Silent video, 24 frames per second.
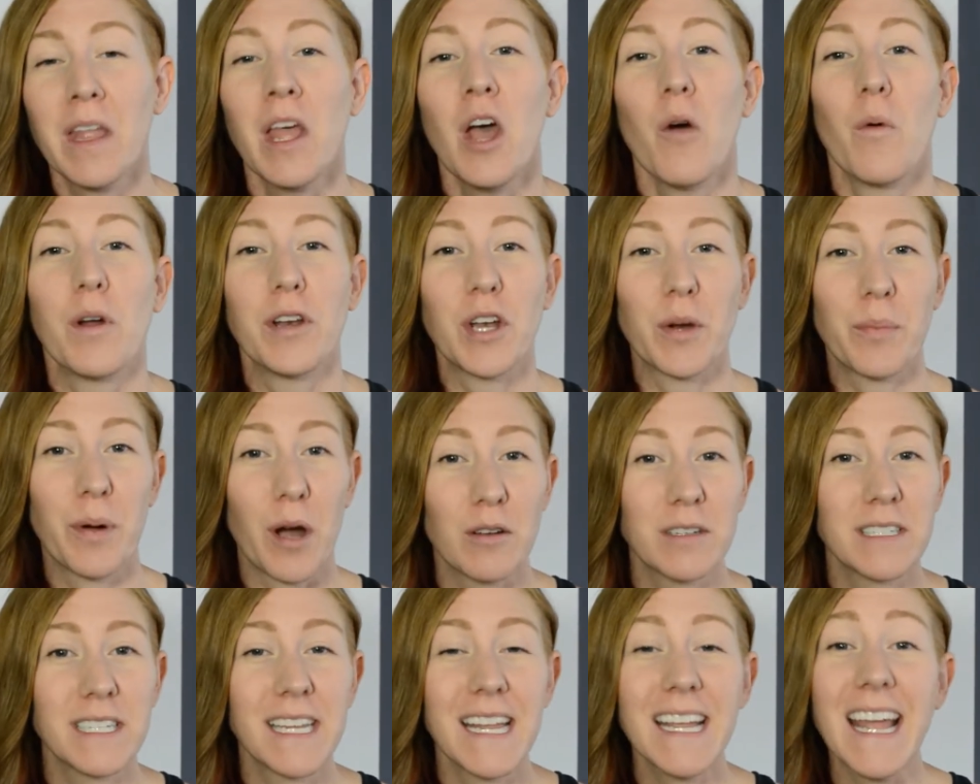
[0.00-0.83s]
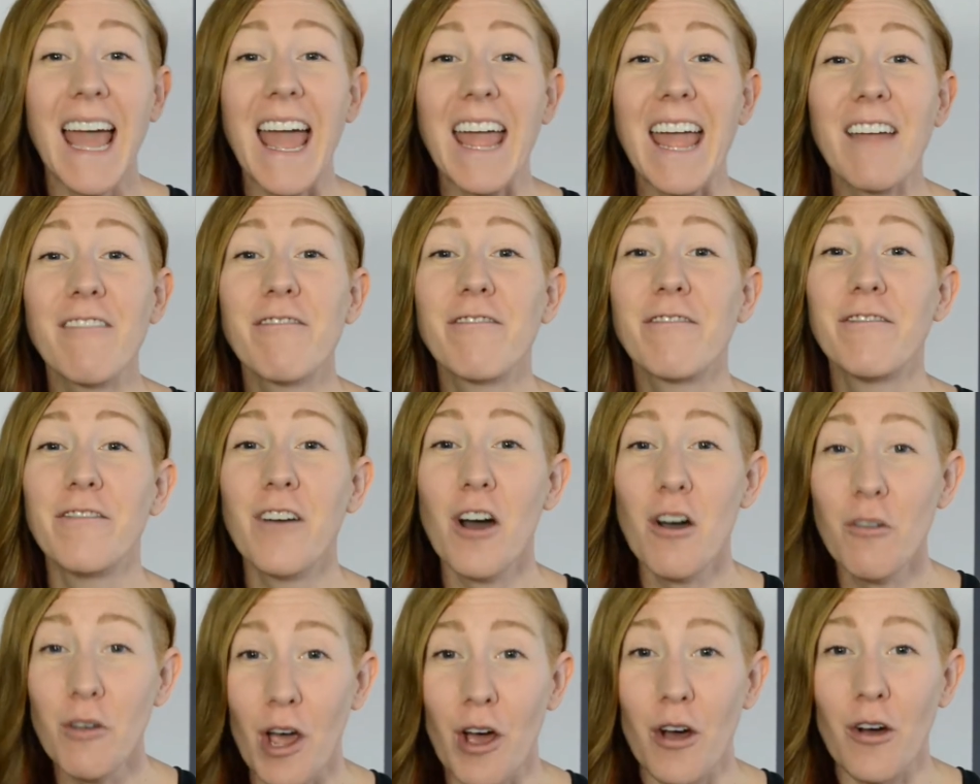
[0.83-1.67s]
When you're posting a
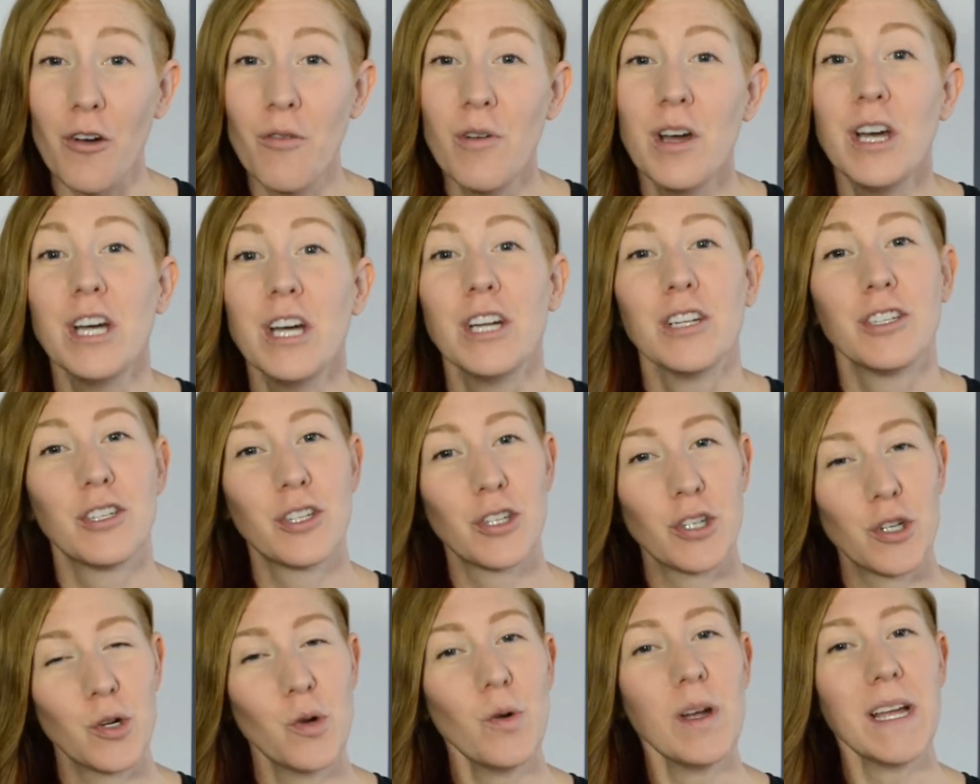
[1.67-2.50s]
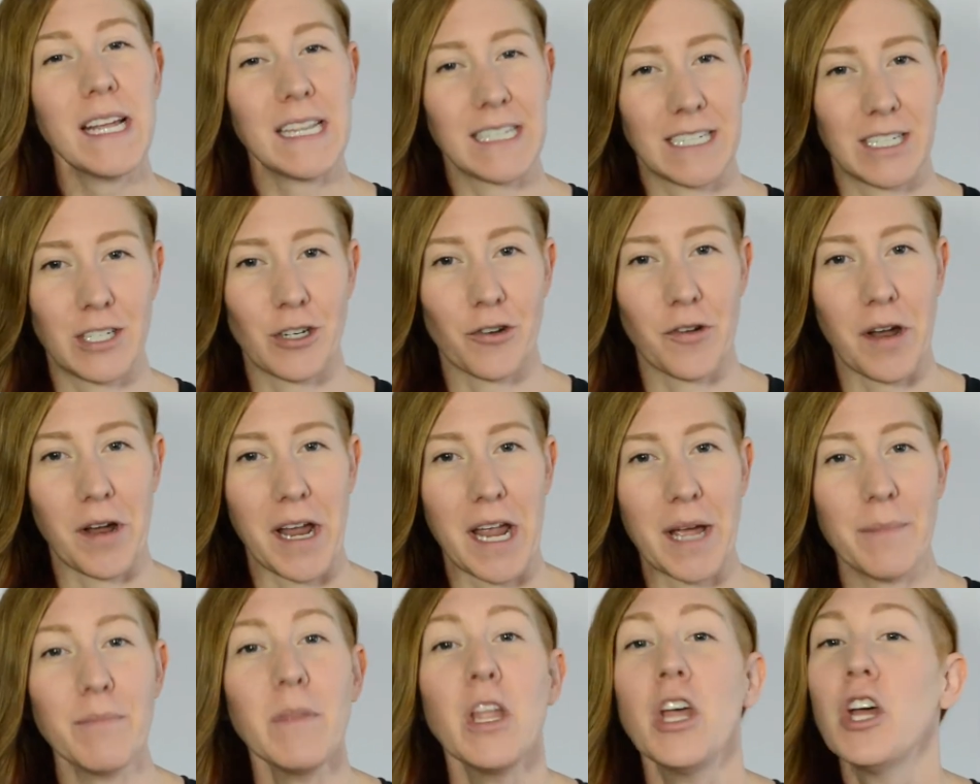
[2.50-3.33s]
photo to
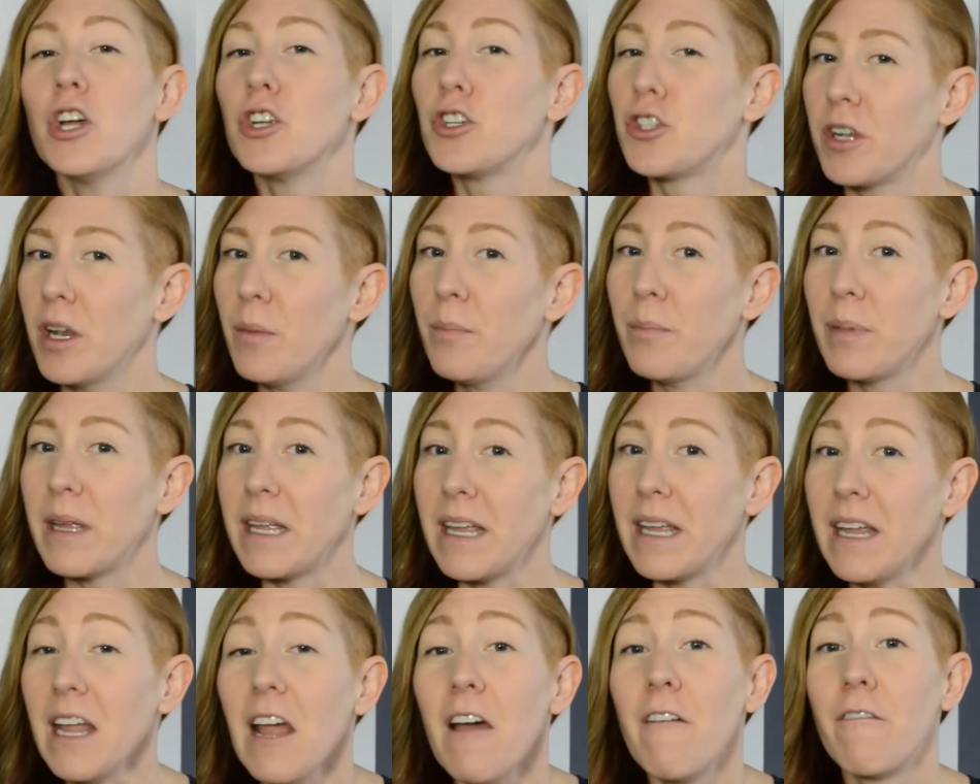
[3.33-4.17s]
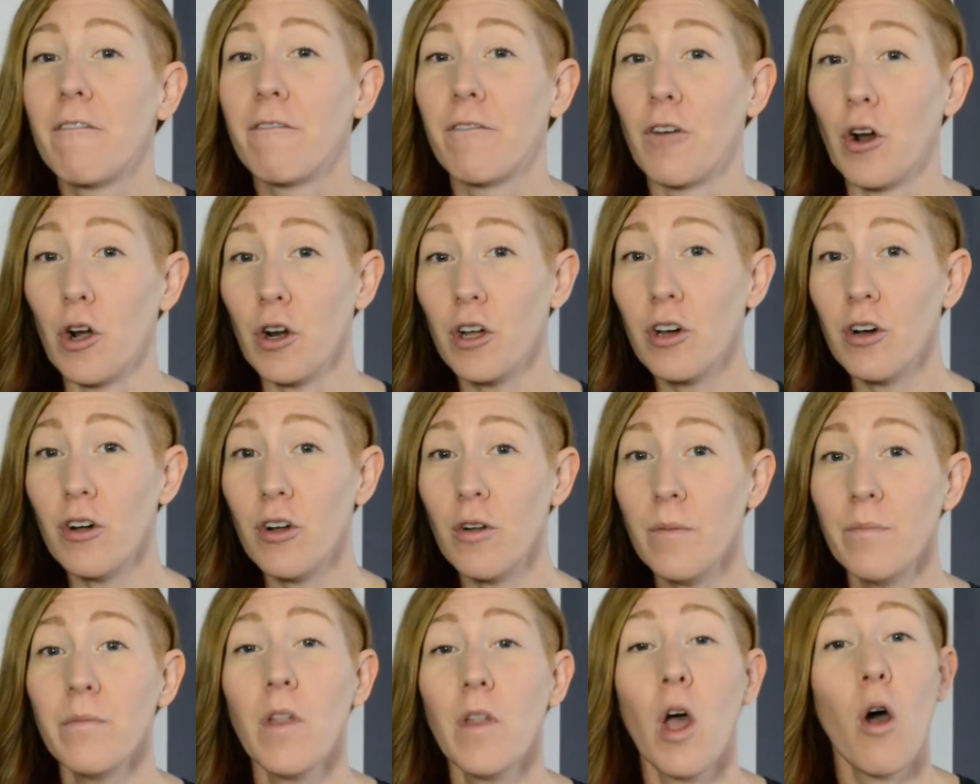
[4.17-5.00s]
Instagram, should it be
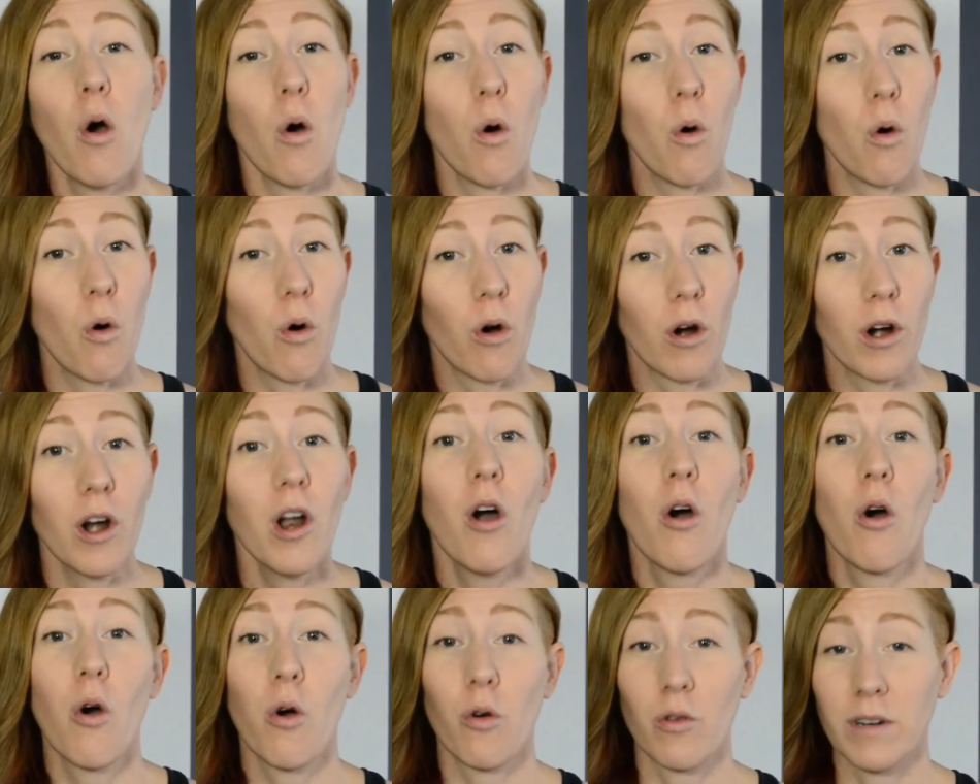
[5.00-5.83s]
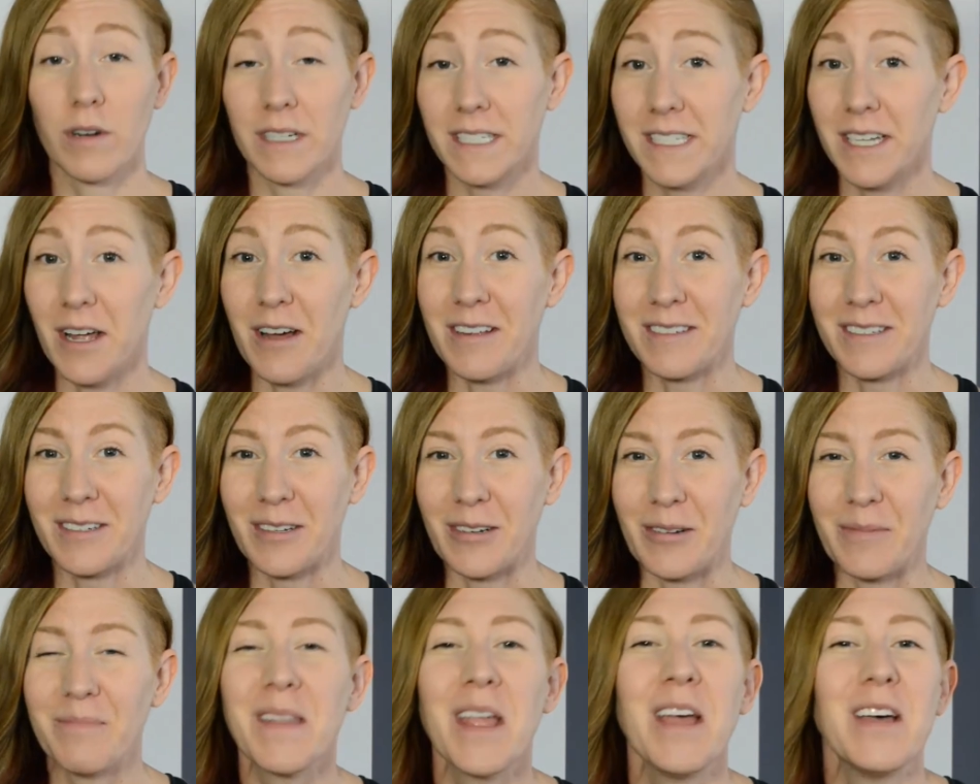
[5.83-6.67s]
vertical or
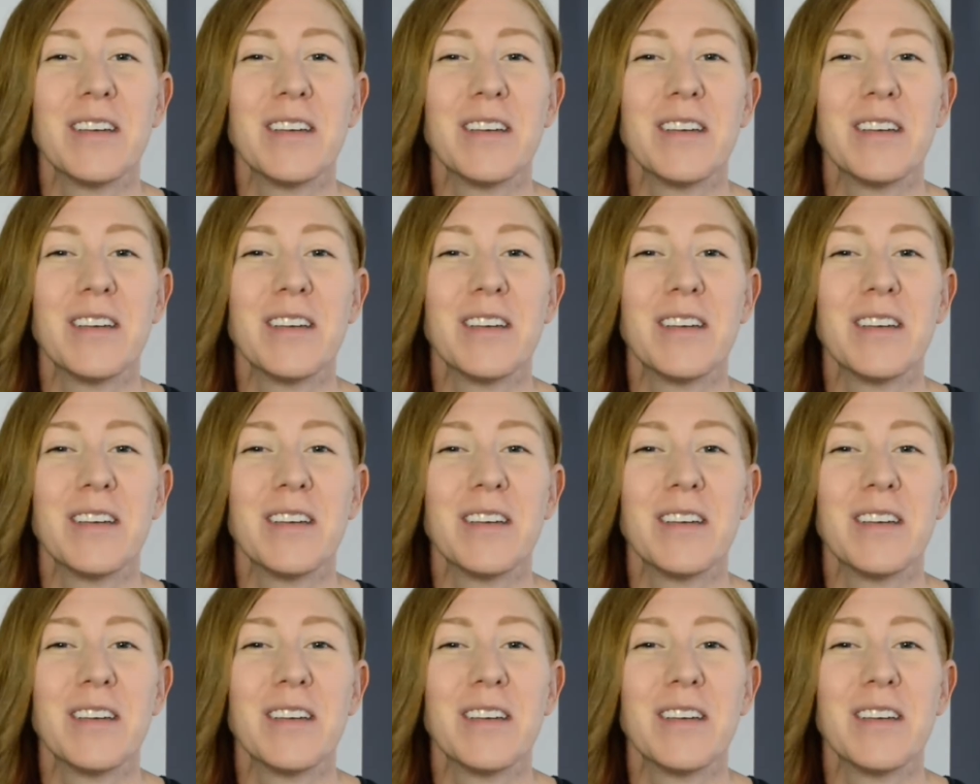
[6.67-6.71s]
horizontal?